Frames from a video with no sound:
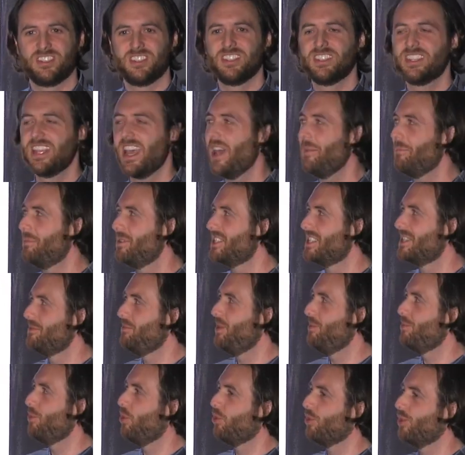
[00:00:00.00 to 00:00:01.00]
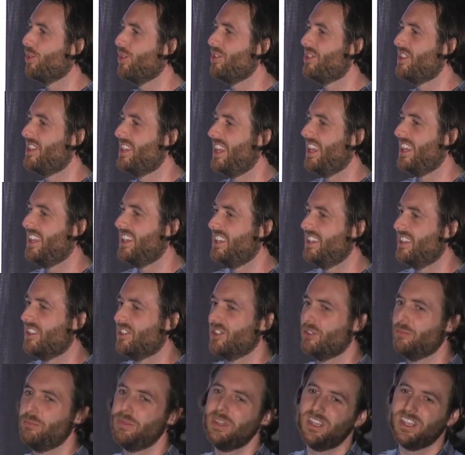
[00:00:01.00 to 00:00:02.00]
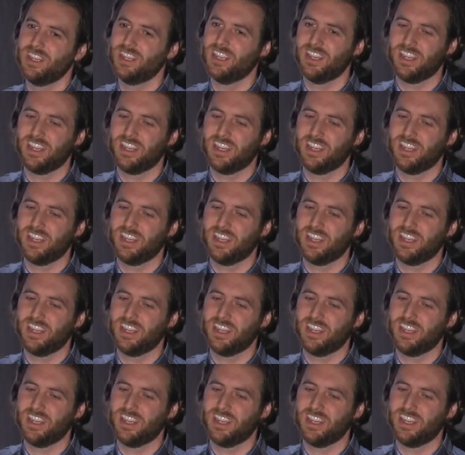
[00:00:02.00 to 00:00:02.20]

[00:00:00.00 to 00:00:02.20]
This happened to me more than any other meeting